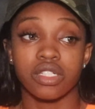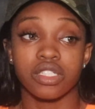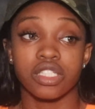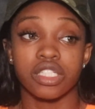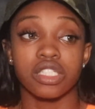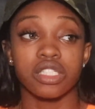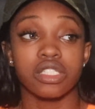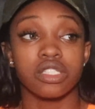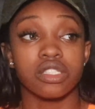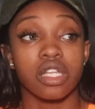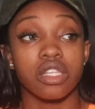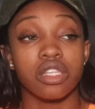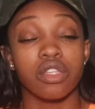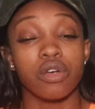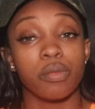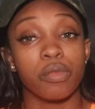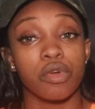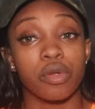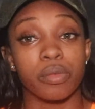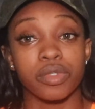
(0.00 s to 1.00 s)
just a
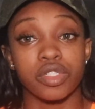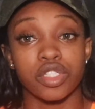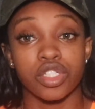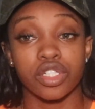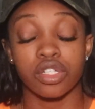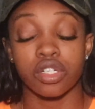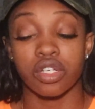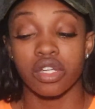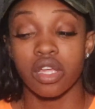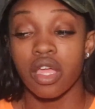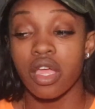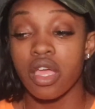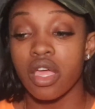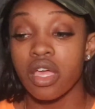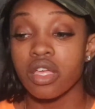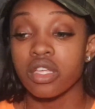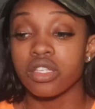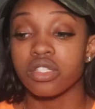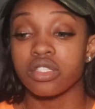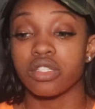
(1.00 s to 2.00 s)
little more mature.
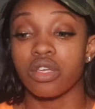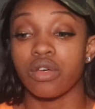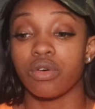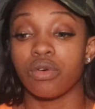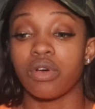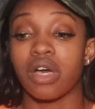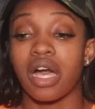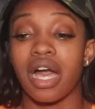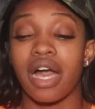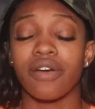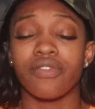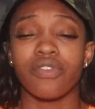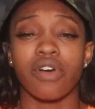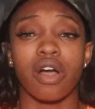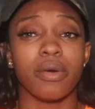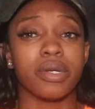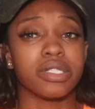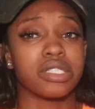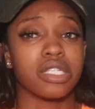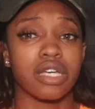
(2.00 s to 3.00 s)
So I've
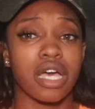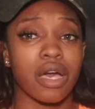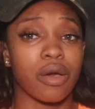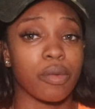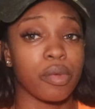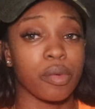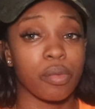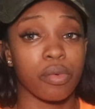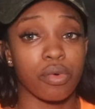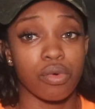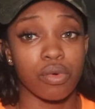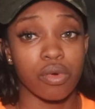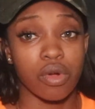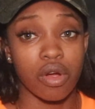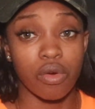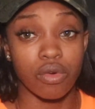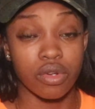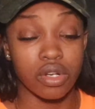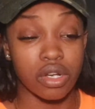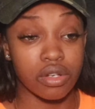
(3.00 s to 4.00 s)
always hung out with people who
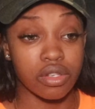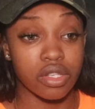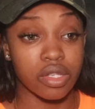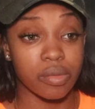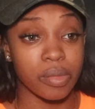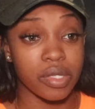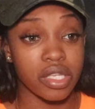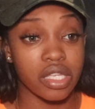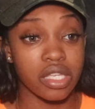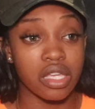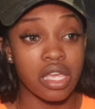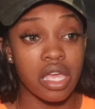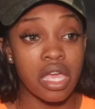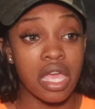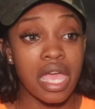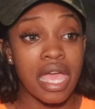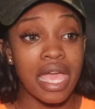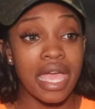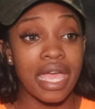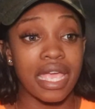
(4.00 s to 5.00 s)
are older than me.
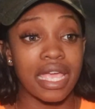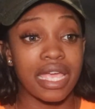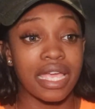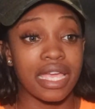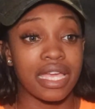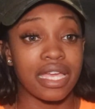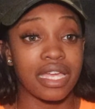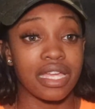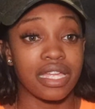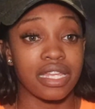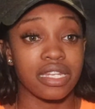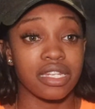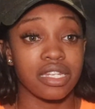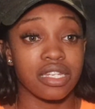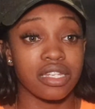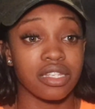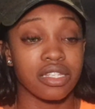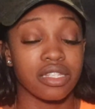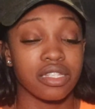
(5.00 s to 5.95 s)
And